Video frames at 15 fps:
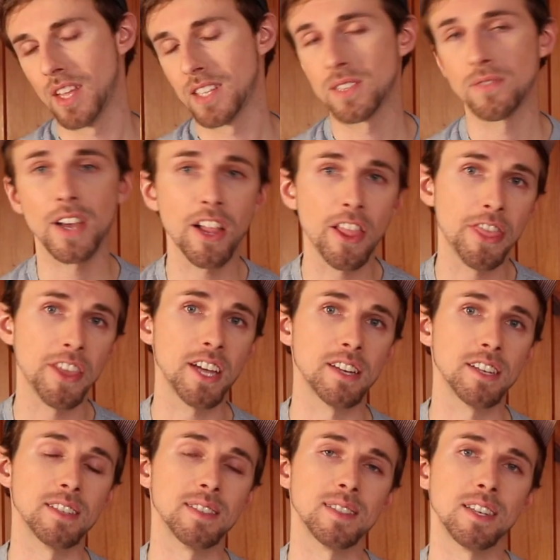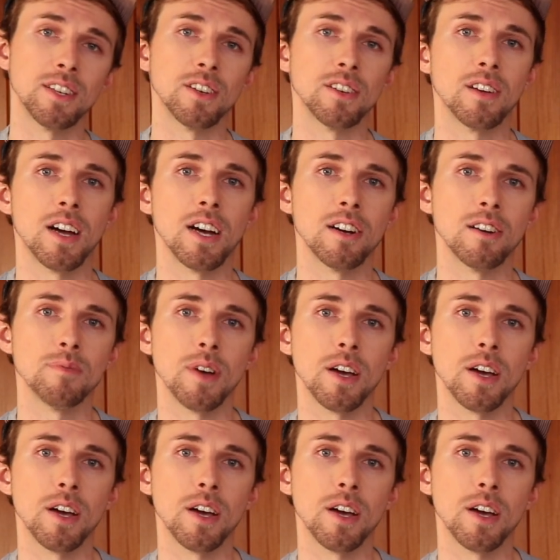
It's a valid thing to consider. Um,